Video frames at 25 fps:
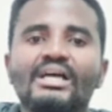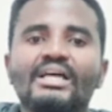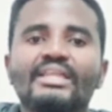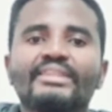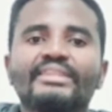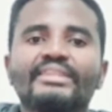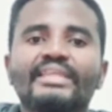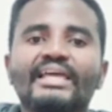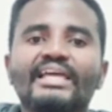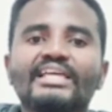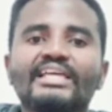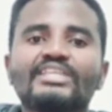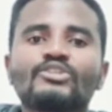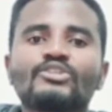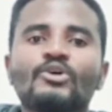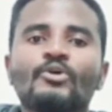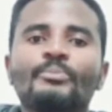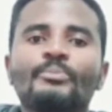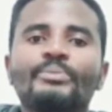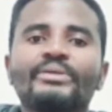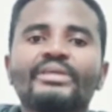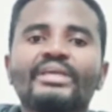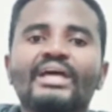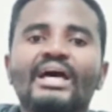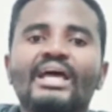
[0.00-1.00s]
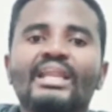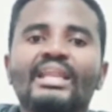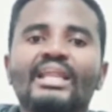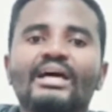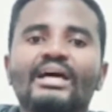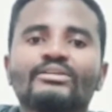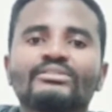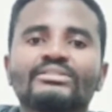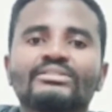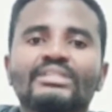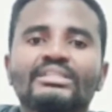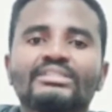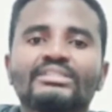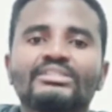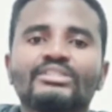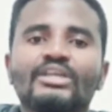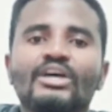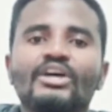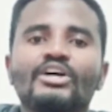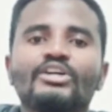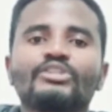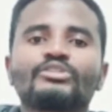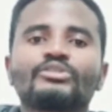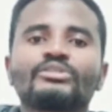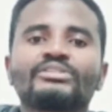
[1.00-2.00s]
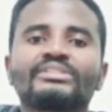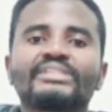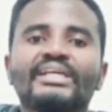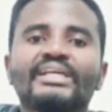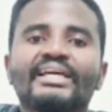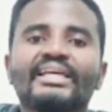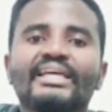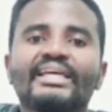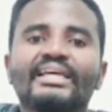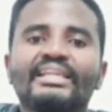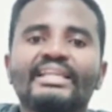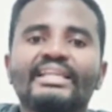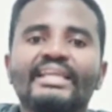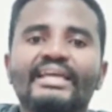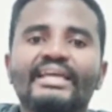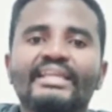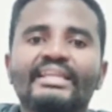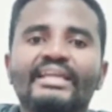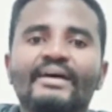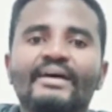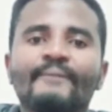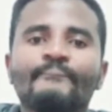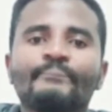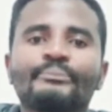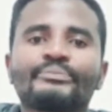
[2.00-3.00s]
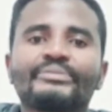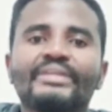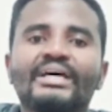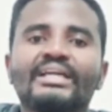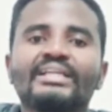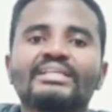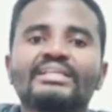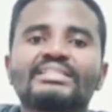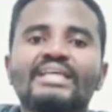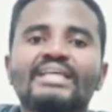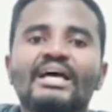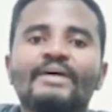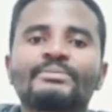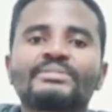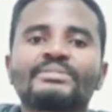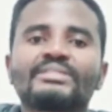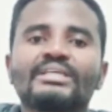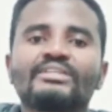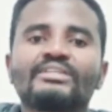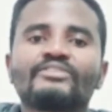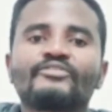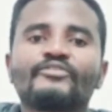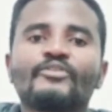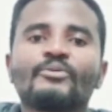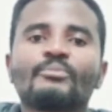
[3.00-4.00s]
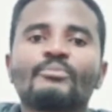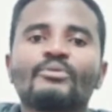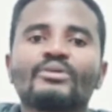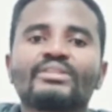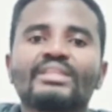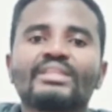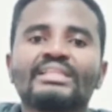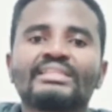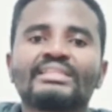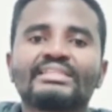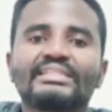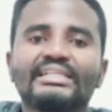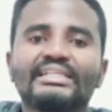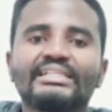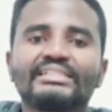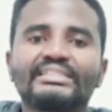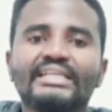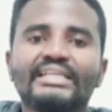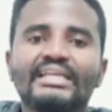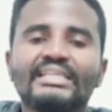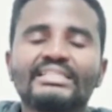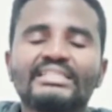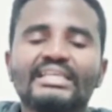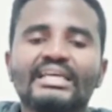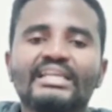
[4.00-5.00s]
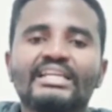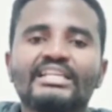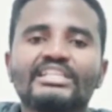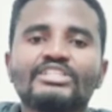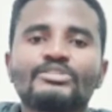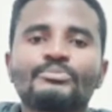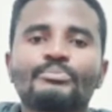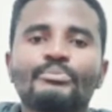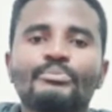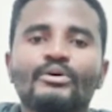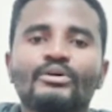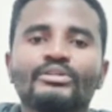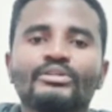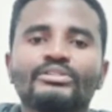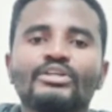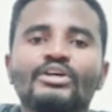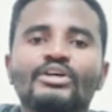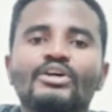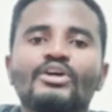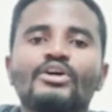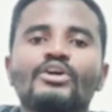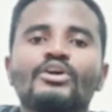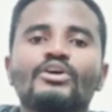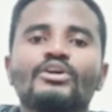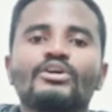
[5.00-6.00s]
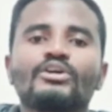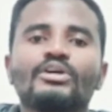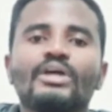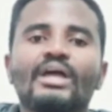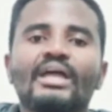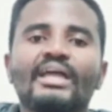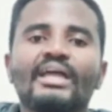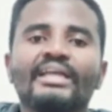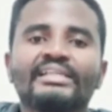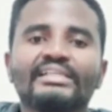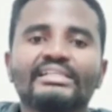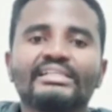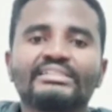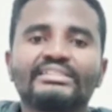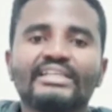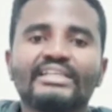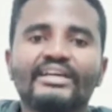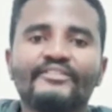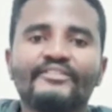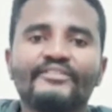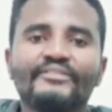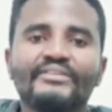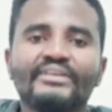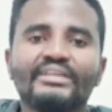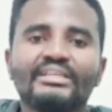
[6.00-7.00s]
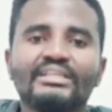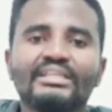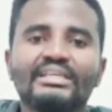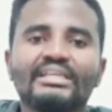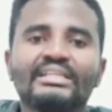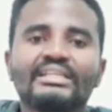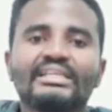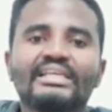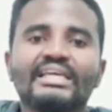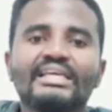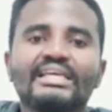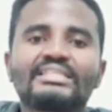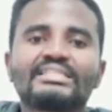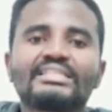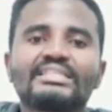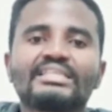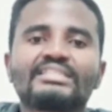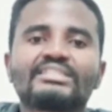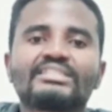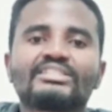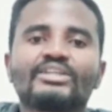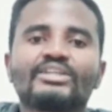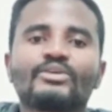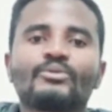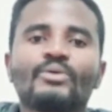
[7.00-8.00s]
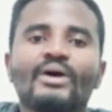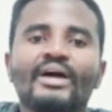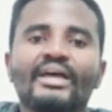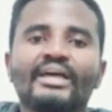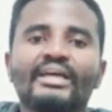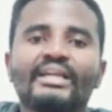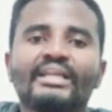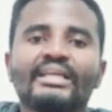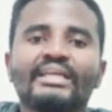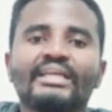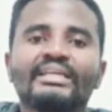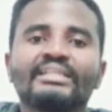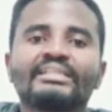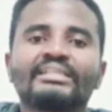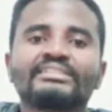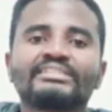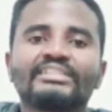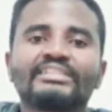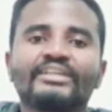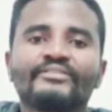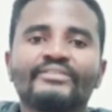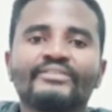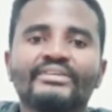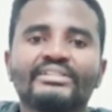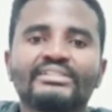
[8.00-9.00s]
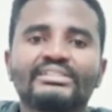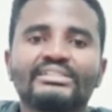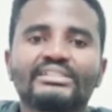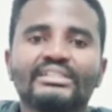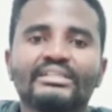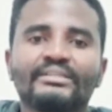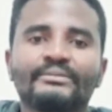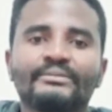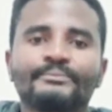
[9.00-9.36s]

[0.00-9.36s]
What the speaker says: The SOP allows us to track a learner that is absent for more than 3 days and respond and intervene in cases requiring an intervention.